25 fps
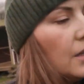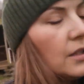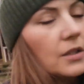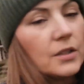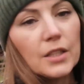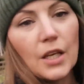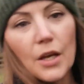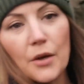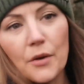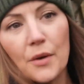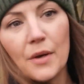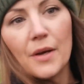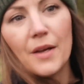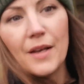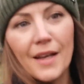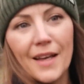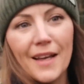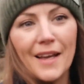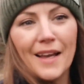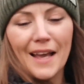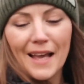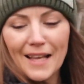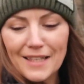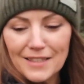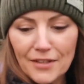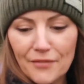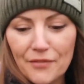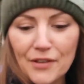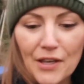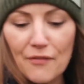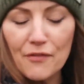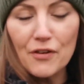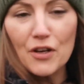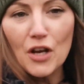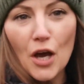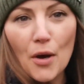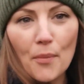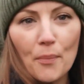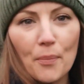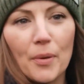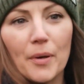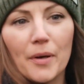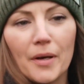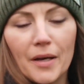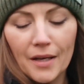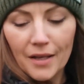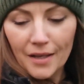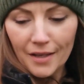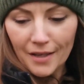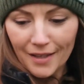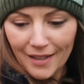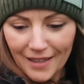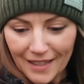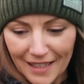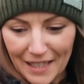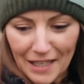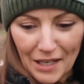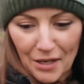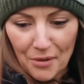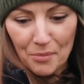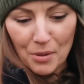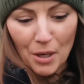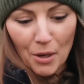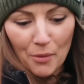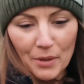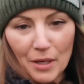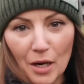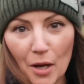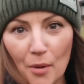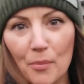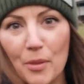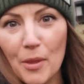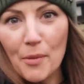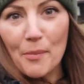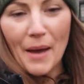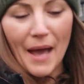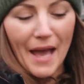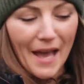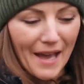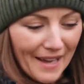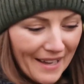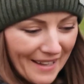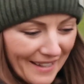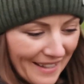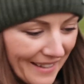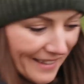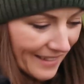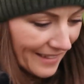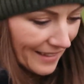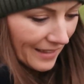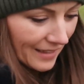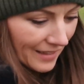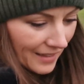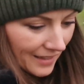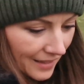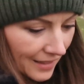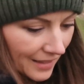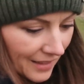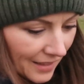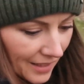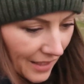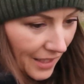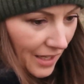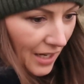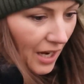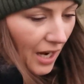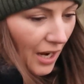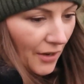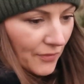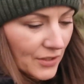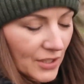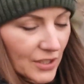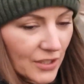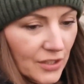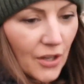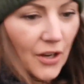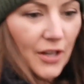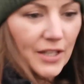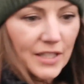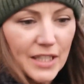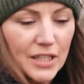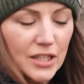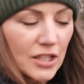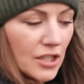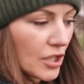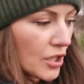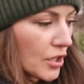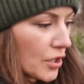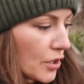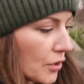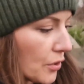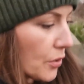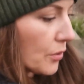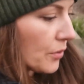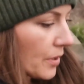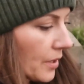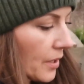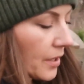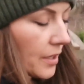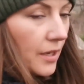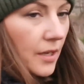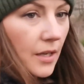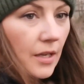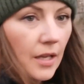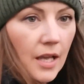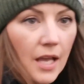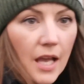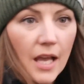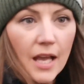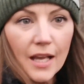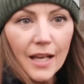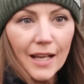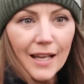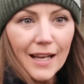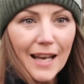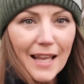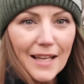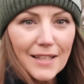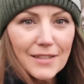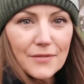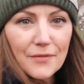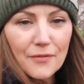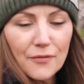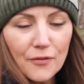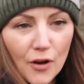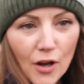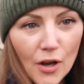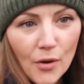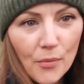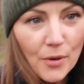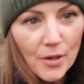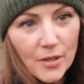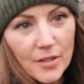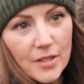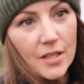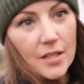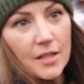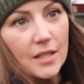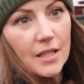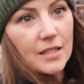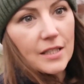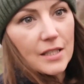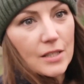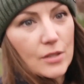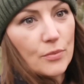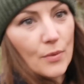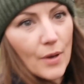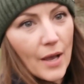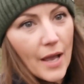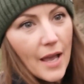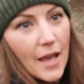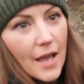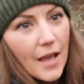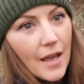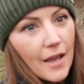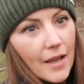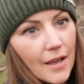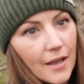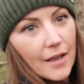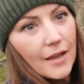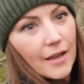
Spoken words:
So as I've given up blowing up the mat, I've decided to collect some firewood. This is where